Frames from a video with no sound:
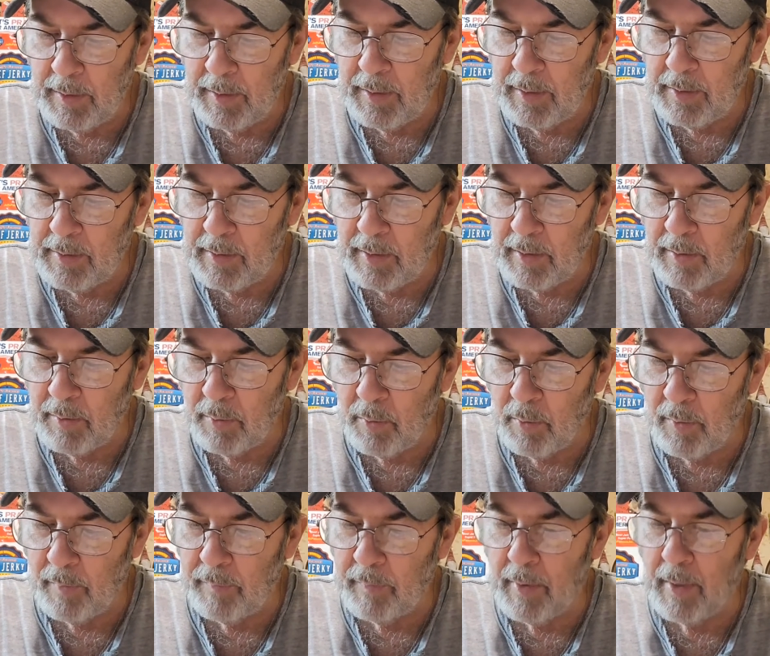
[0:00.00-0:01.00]
deeds and
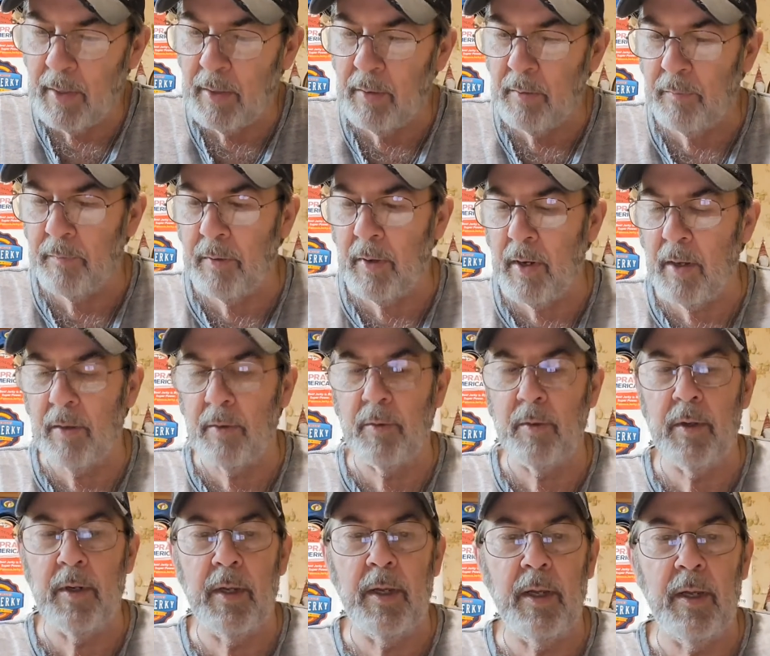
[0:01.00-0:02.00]
glorify your
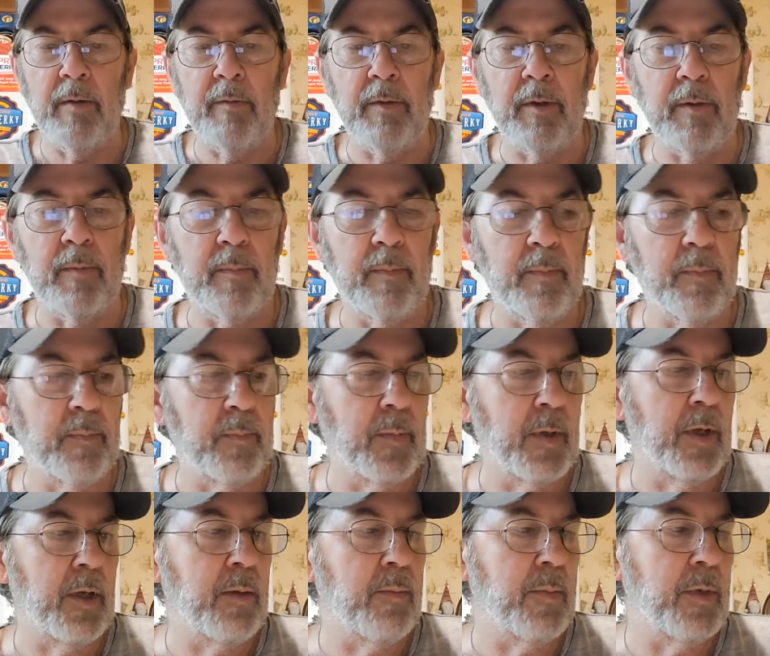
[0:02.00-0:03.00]
Father in heaven.
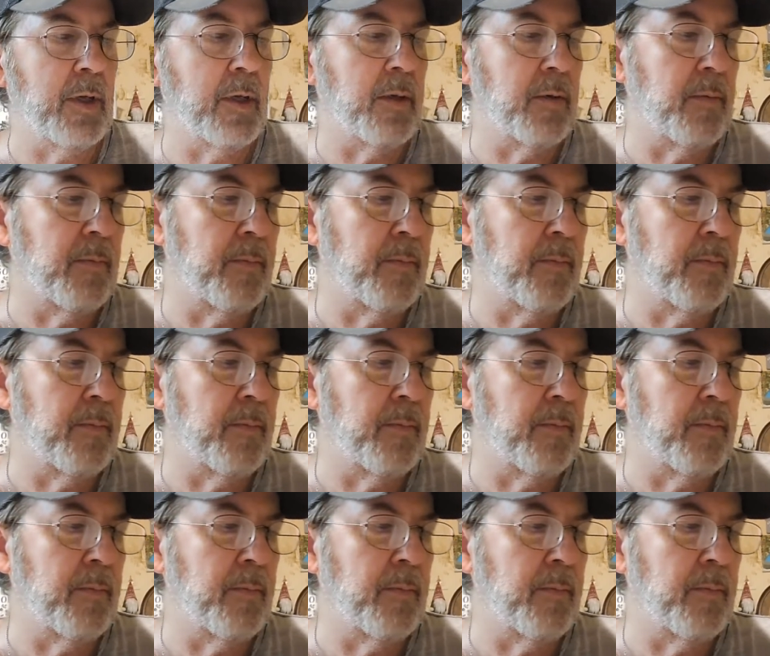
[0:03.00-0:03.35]
Amen.